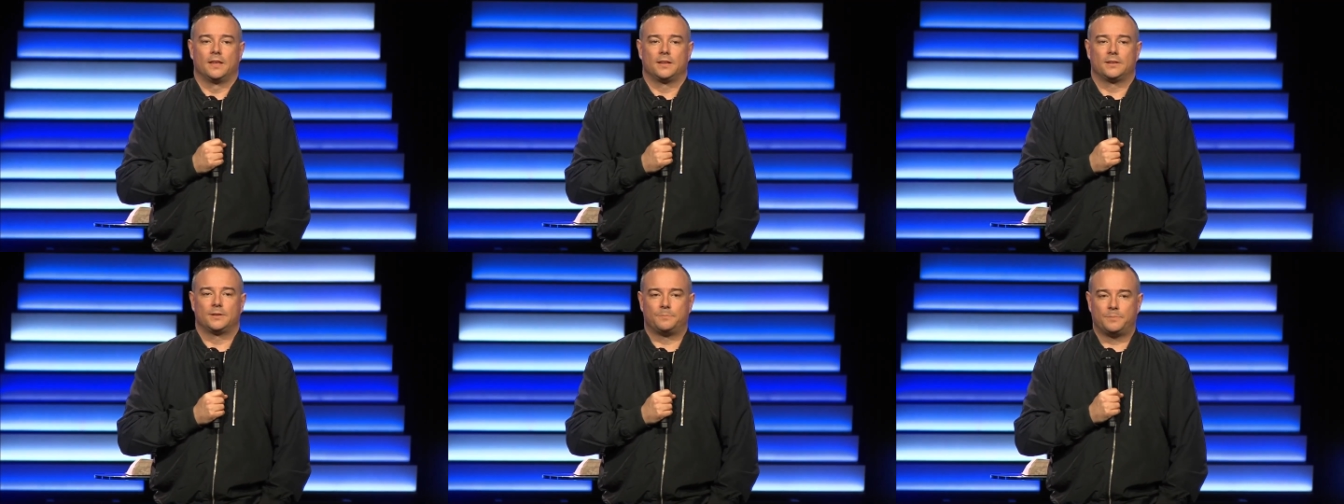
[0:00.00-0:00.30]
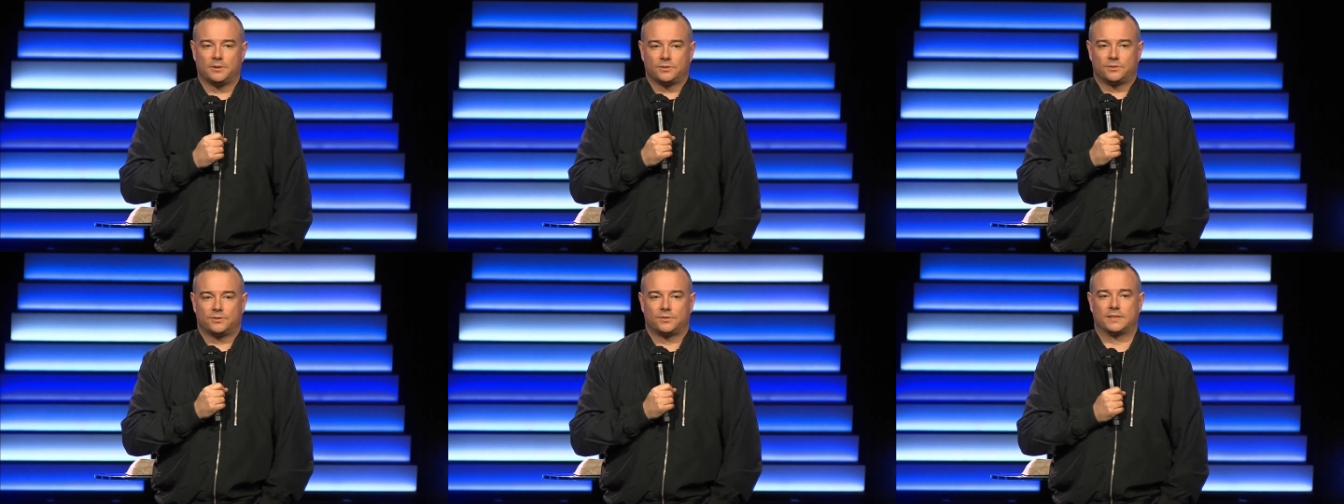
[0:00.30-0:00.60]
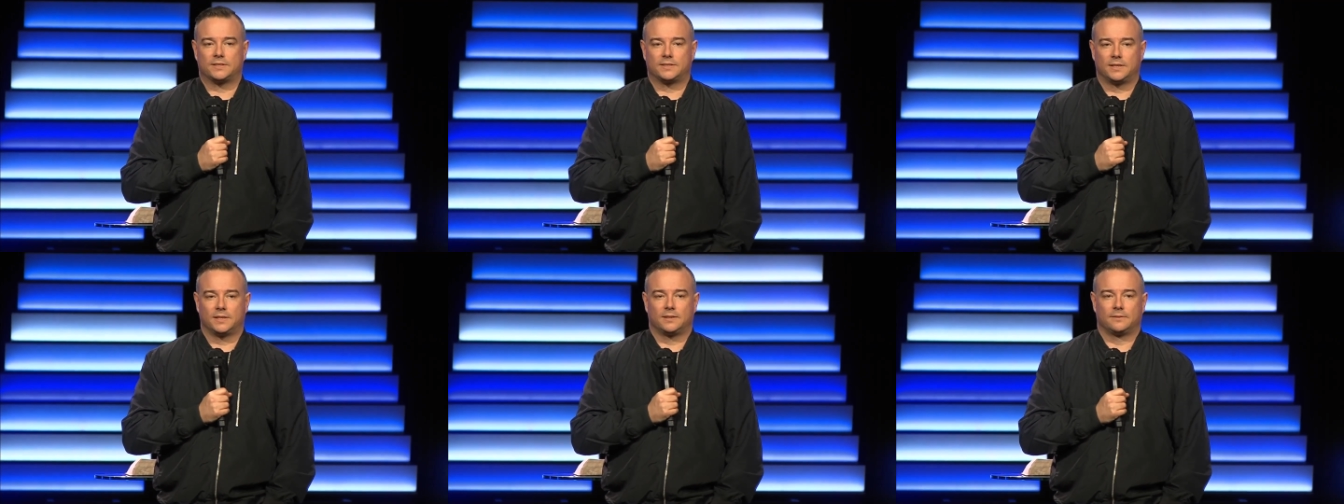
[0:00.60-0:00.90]
It's about
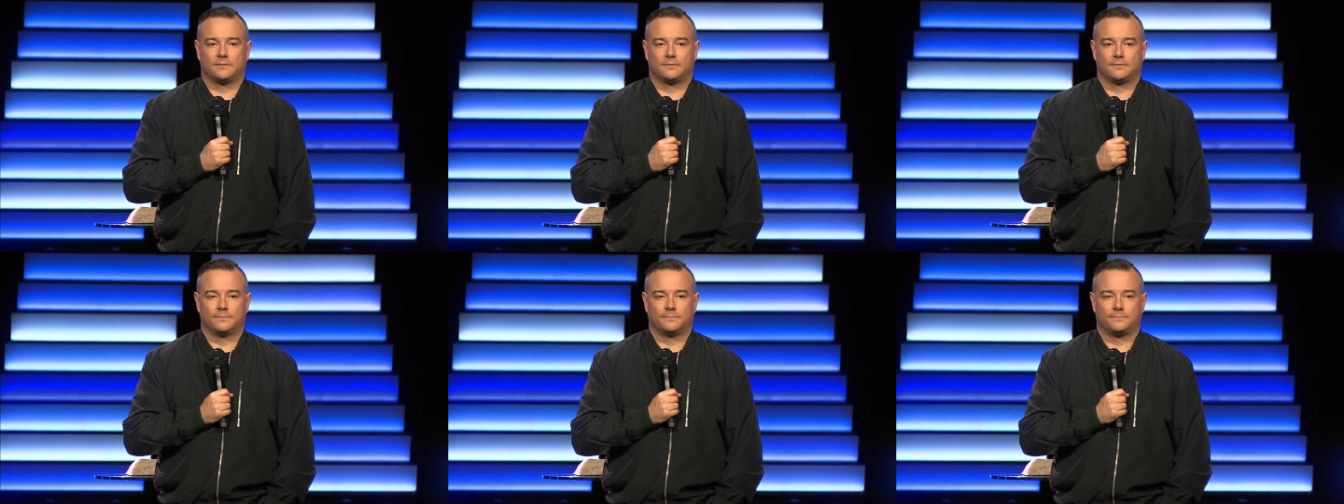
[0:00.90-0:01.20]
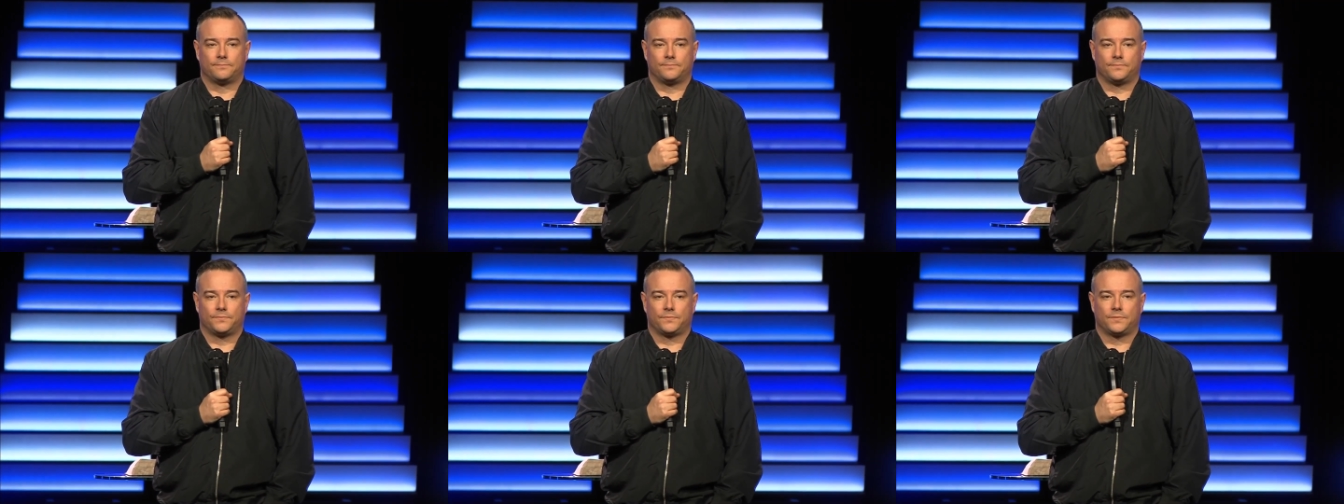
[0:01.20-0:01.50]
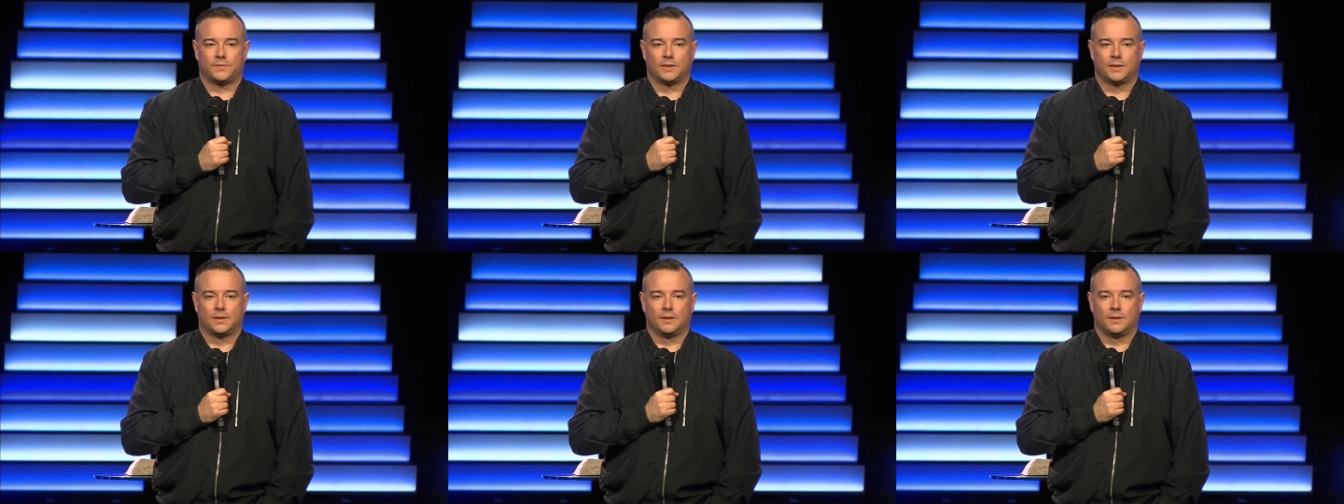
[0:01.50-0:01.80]
trusting
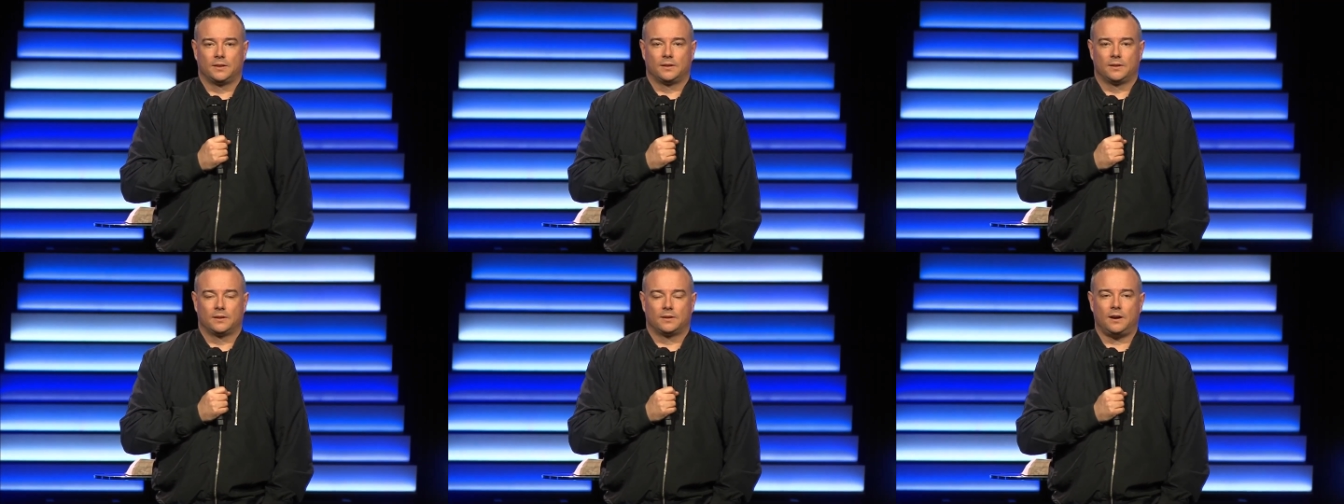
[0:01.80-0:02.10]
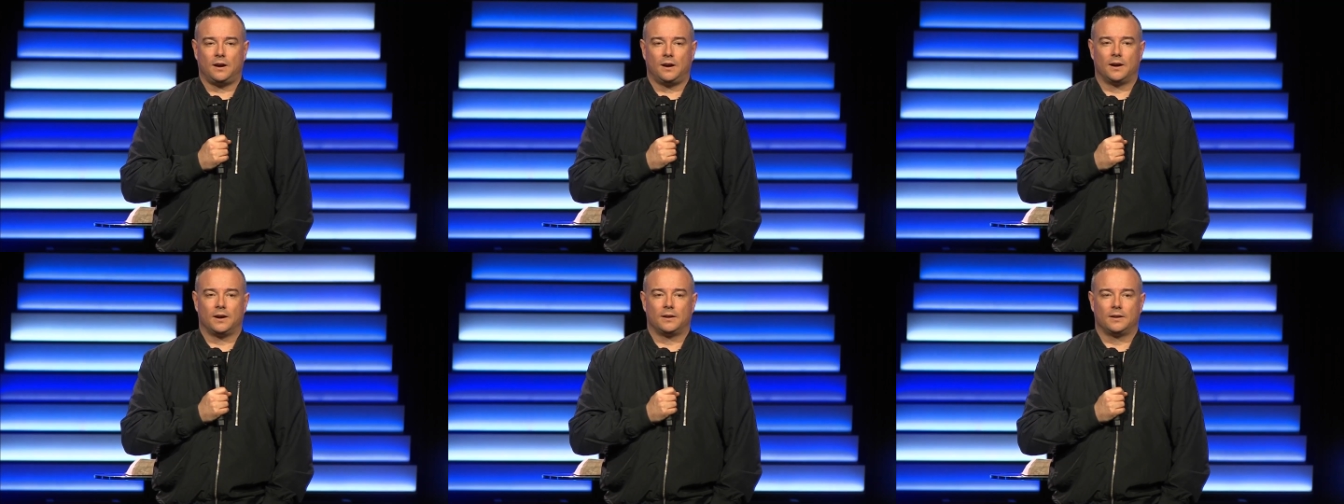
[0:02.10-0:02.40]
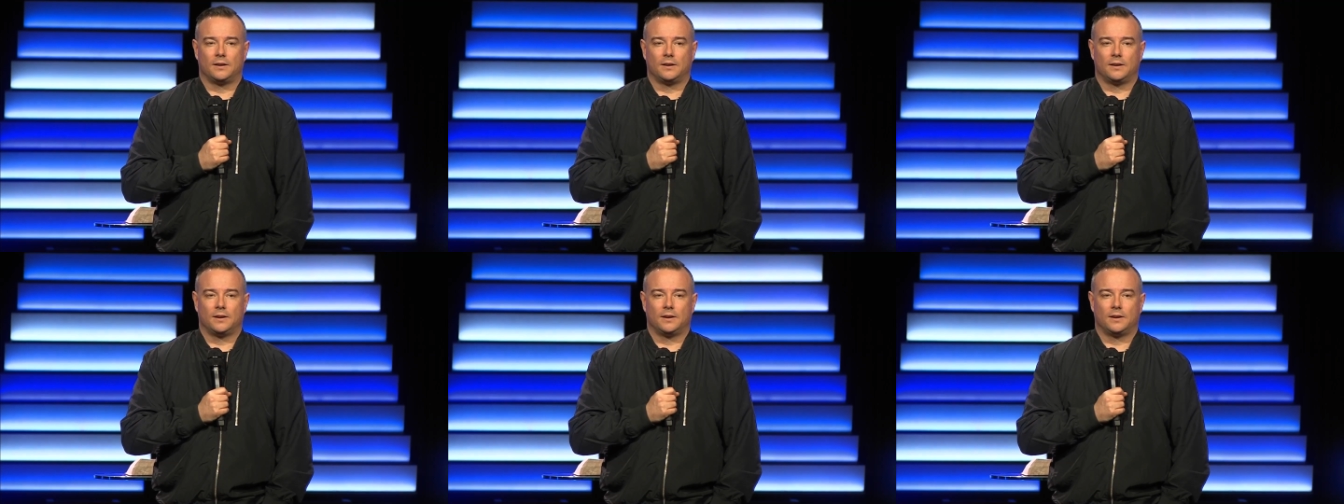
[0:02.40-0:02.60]
God.